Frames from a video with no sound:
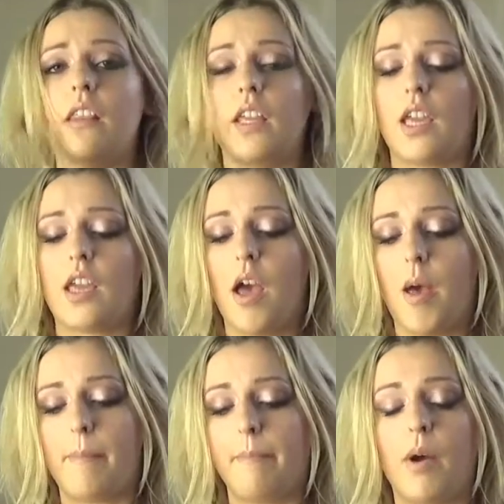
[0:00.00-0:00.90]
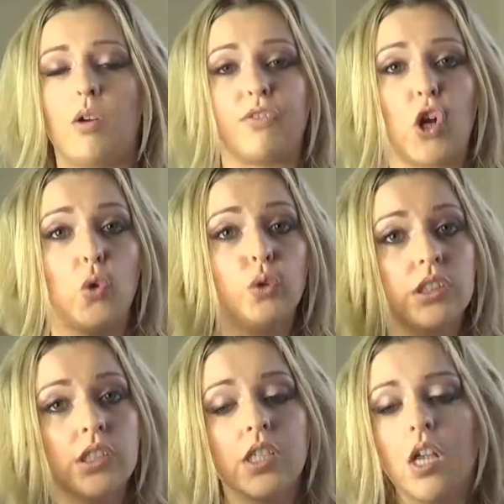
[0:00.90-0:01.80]
the Bar of
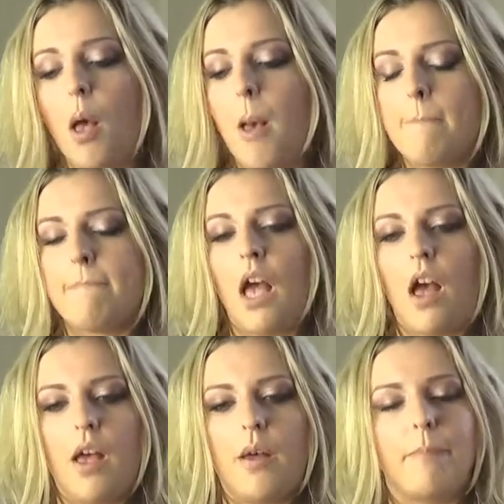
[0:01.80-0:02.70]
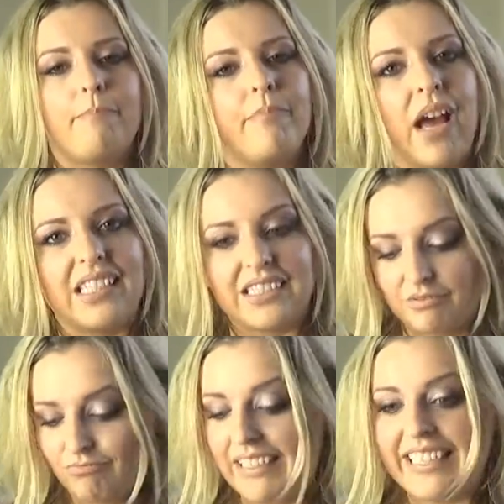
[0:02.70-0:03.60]
Gold, and
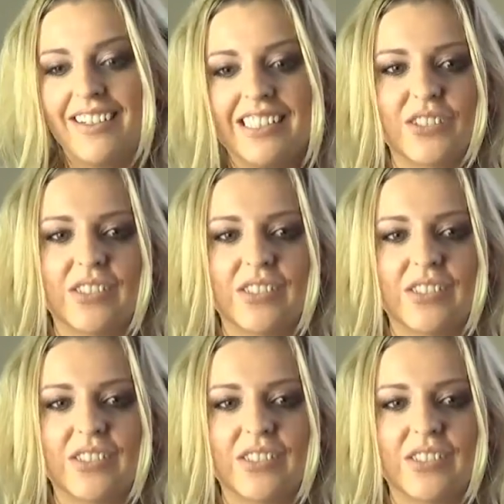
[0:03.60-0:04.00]
really nice on